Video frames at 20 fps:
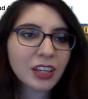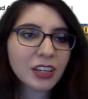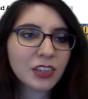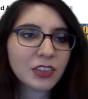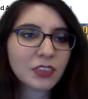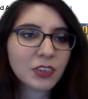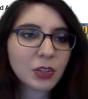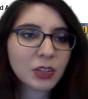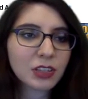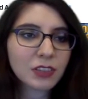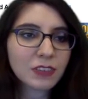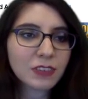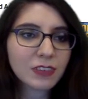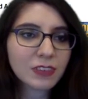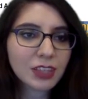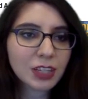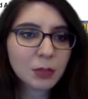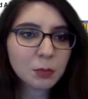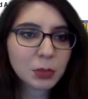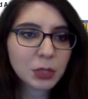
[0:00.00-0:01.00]
So this
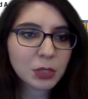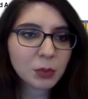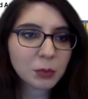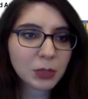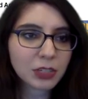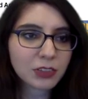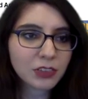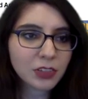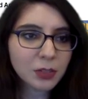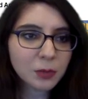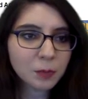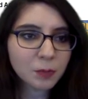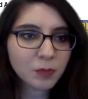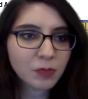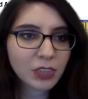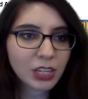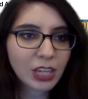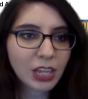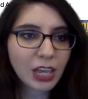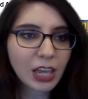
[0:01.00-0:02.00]
is the appeal mixer.
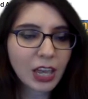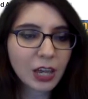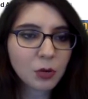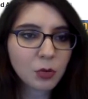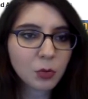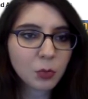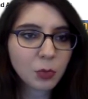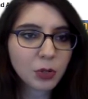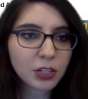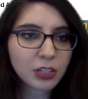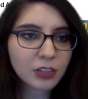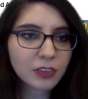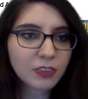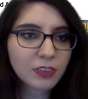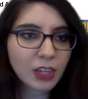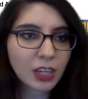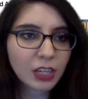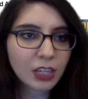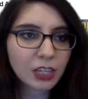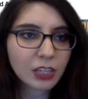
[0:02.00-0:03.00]
How it works
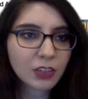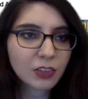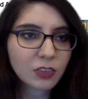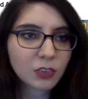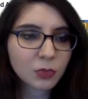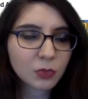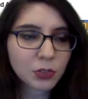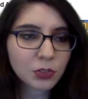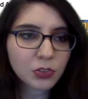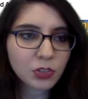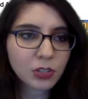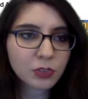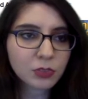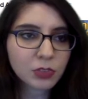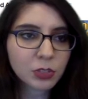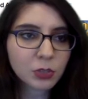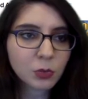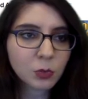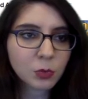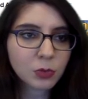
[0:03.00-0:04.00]
is, first off,
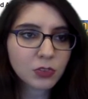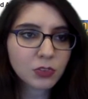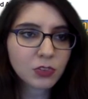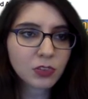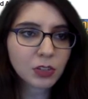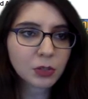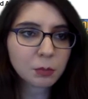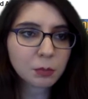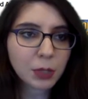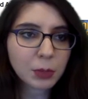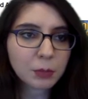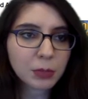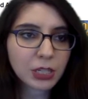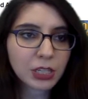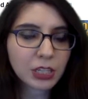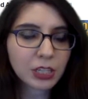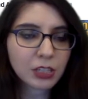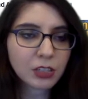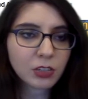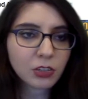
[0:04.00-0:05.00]
you start by
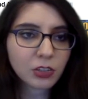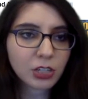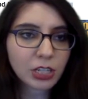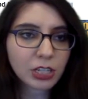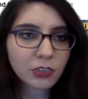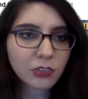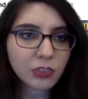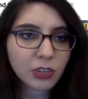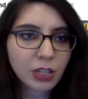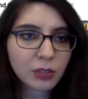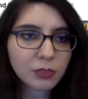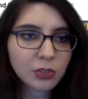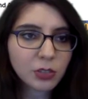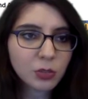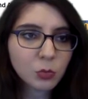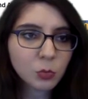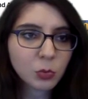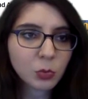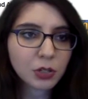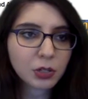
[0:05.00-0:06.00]
picking your age
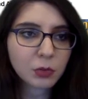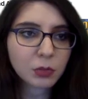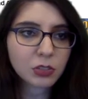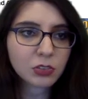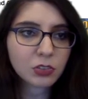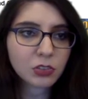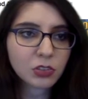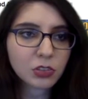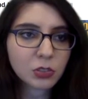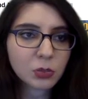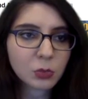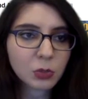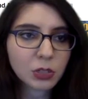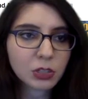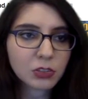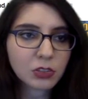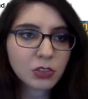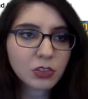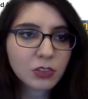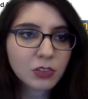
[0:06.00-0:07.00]
level. We're going to do
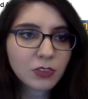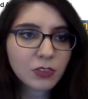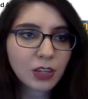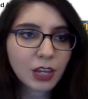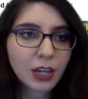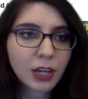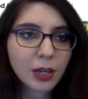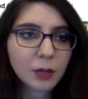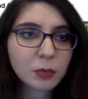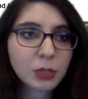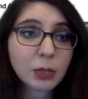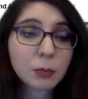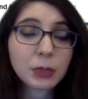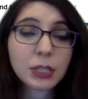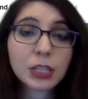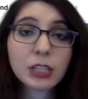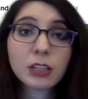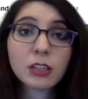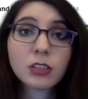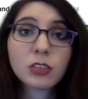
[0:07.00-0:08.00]
adult. The
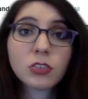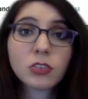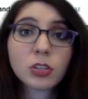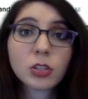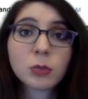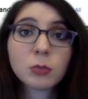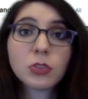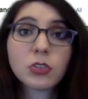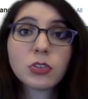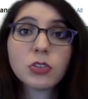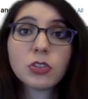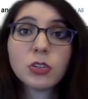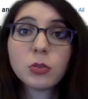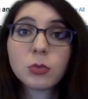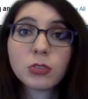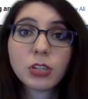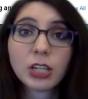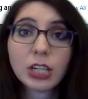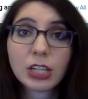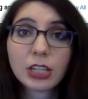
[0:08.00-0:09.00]
appeal terms do
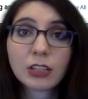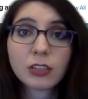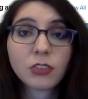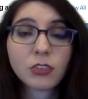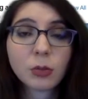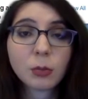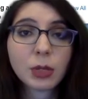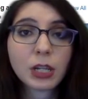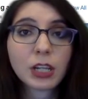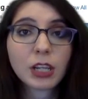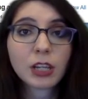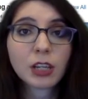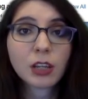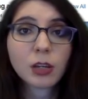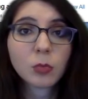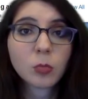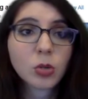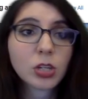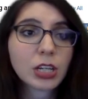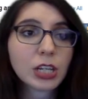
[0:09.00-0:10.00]
change depending
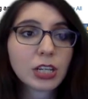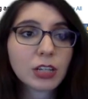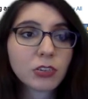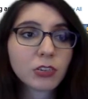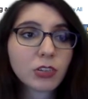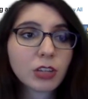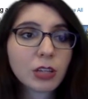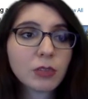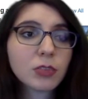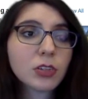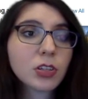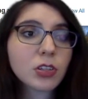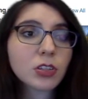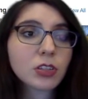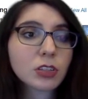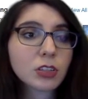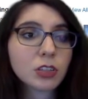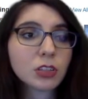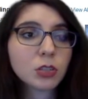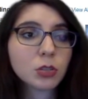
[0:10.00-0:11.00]
on what age
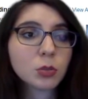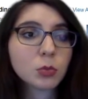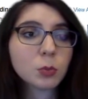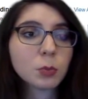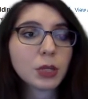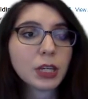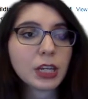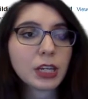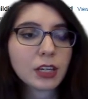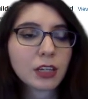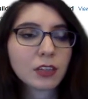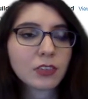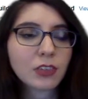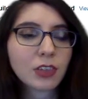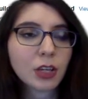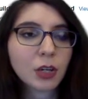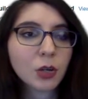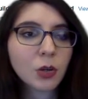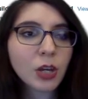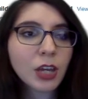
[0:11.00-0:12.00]
level you pick.
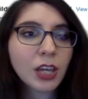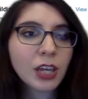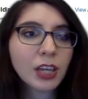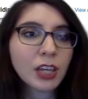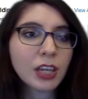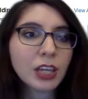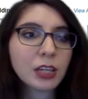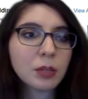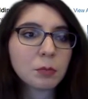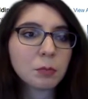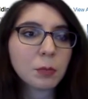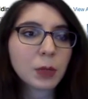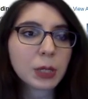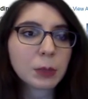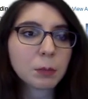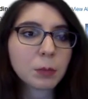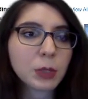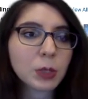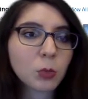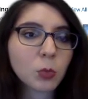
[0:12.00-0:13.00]
So it
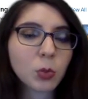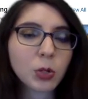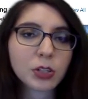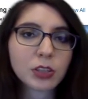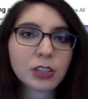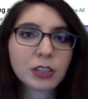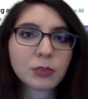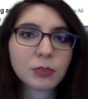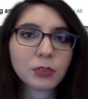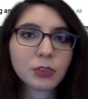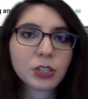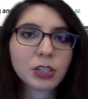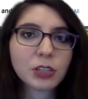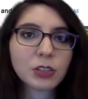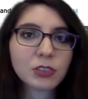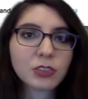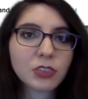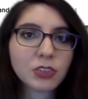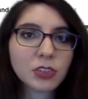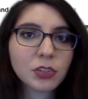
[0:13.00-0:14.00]
might be worth it for
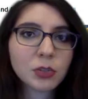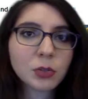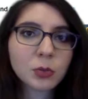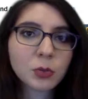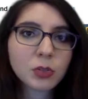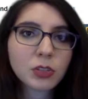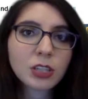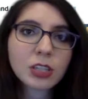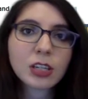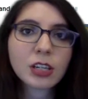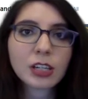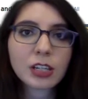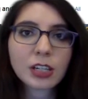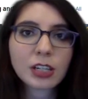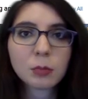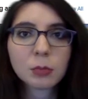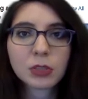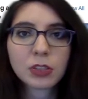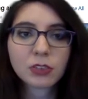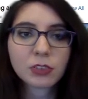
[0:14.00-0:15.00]
you to click on a
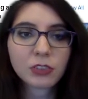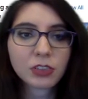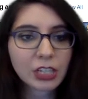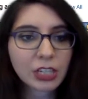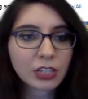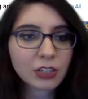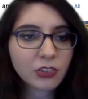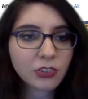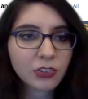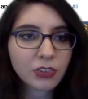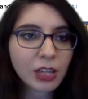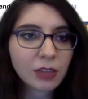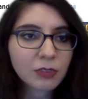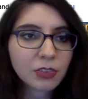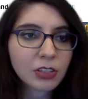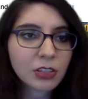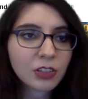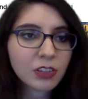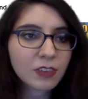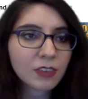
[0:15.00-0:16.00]
couple different age
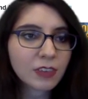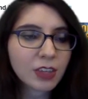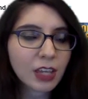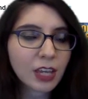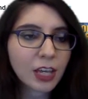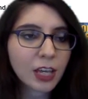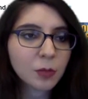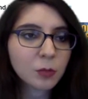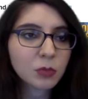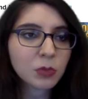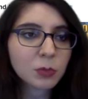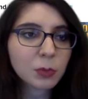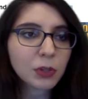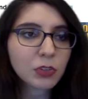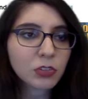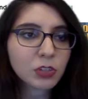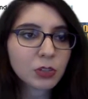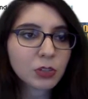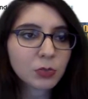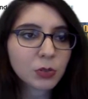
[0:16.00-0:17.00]
levels,
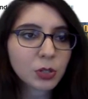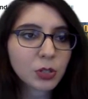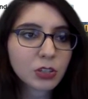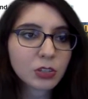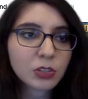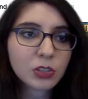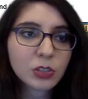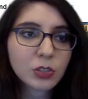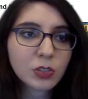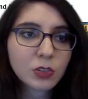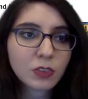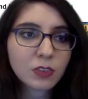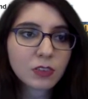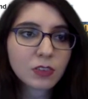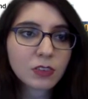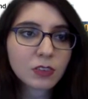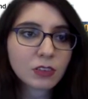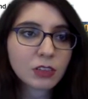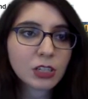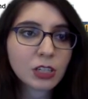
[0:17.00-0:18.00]
especially for
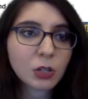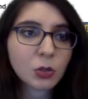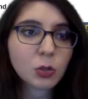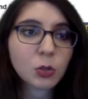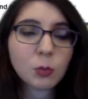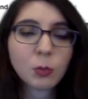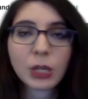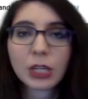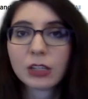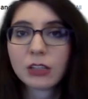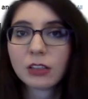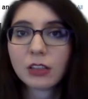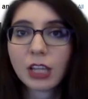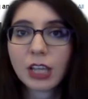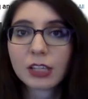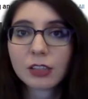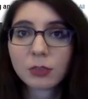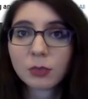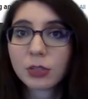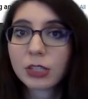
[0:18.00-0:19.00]
adults. You might
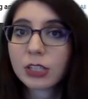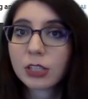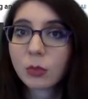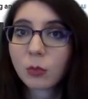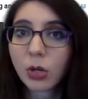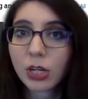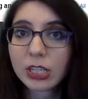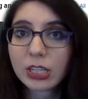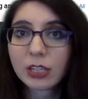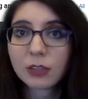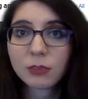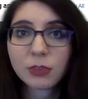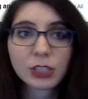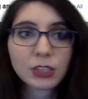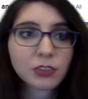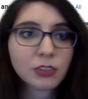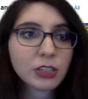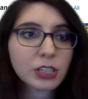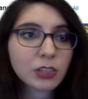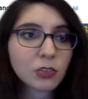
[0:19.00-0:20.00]
like reading YA
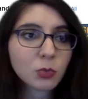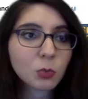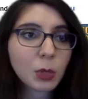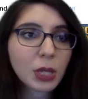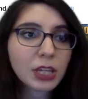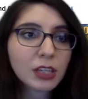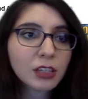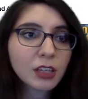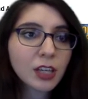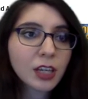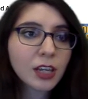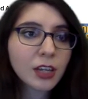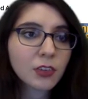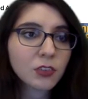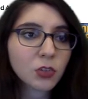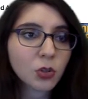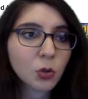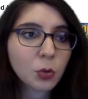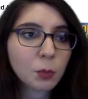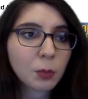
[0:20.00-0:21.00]
fiction as well.
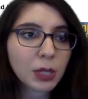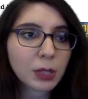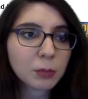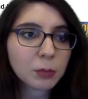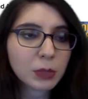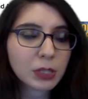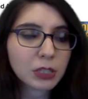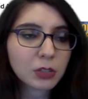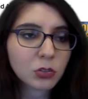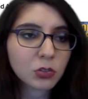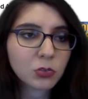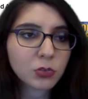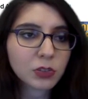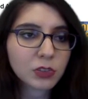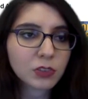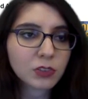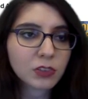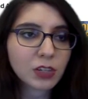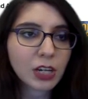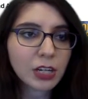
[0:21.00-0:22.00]
So it might be useful
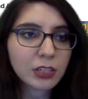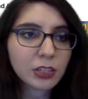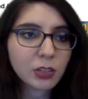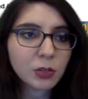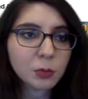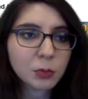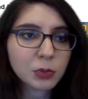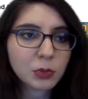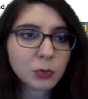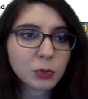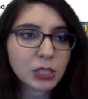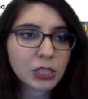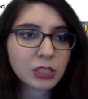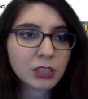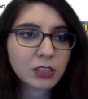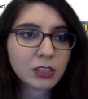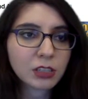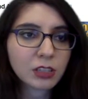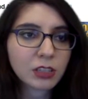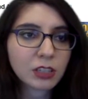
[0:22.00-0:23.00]
to toggle
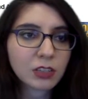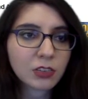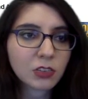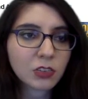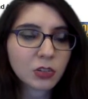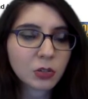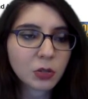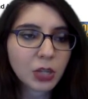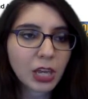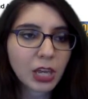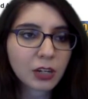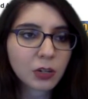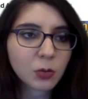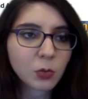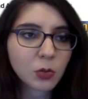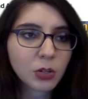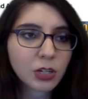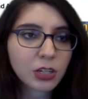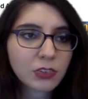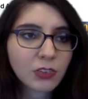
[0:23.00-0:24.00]
between these two
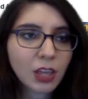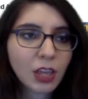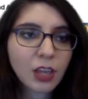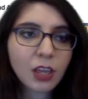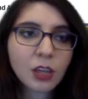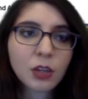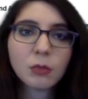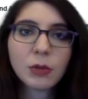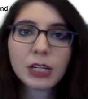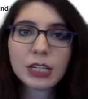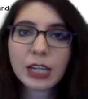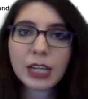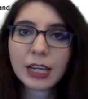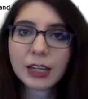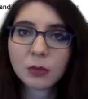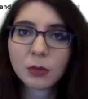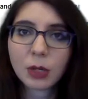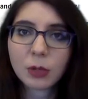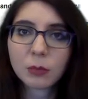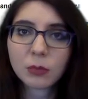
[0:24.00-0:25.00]
categories. Right
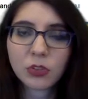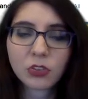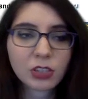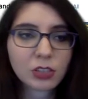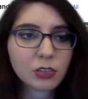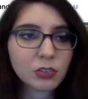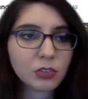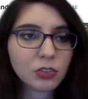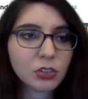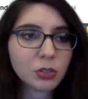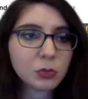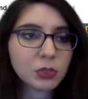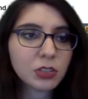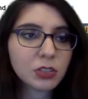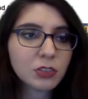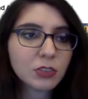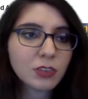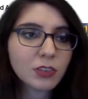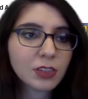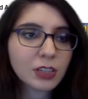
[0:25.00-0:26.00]
now, I'm just going to do
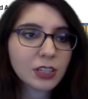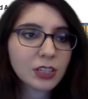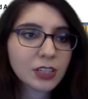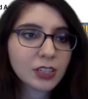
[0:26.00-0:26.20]
adults.